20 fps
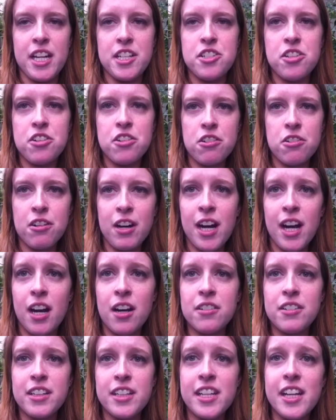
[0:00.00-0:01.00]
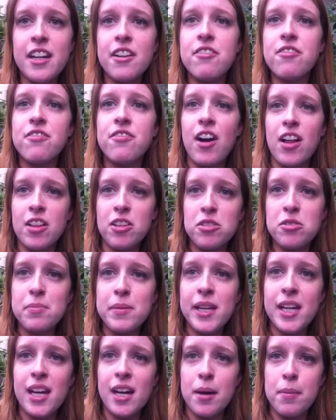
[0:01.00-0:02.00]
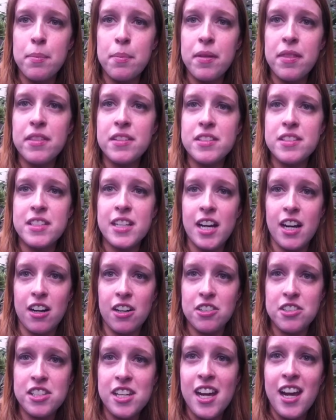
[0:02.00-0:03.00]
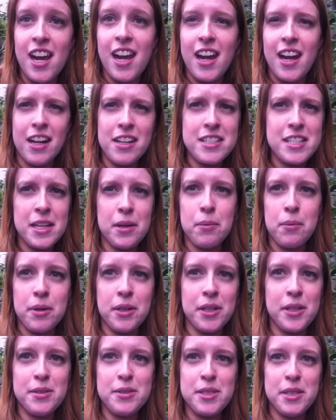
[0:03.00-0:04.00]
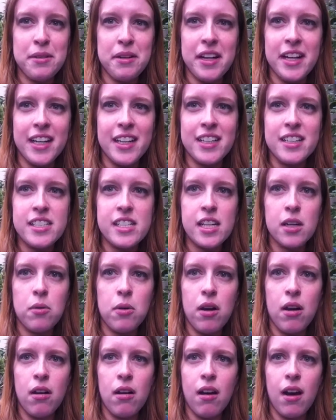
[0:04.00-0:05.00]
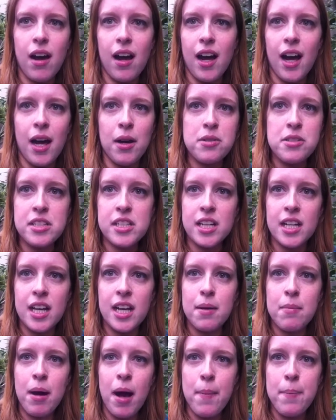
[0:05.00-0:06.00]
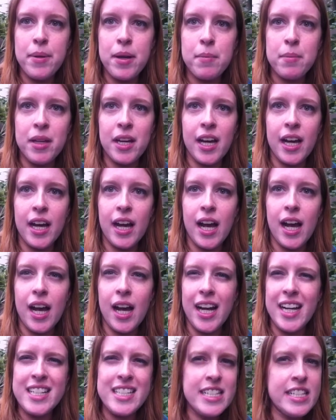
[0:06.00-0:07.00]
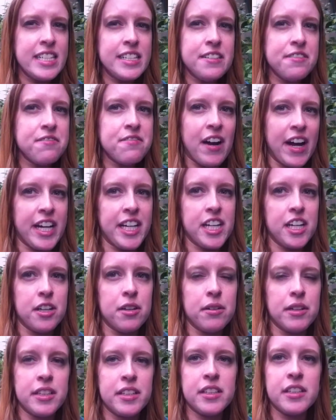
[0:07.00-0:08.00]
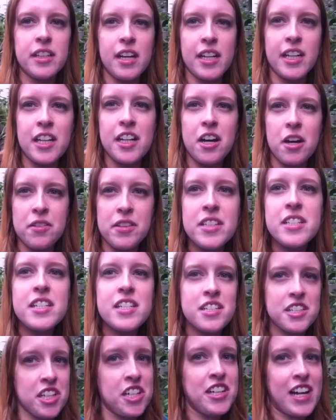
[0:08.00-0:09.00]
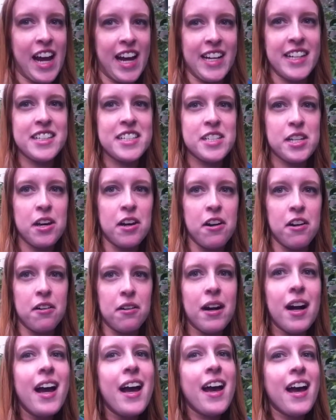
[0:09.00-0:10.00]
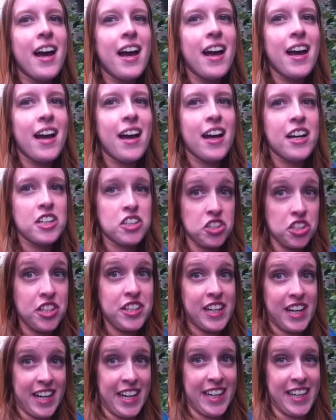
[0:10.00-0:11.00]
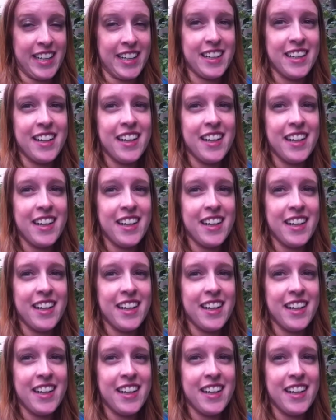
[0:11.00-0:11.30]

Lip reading: I turn around, and he had followed me up the stairs. And I was like, "What are you doing?" And he's like, "Well, I was going to come up." And I'm like, "I didn't invite you, and this is good night, so good night."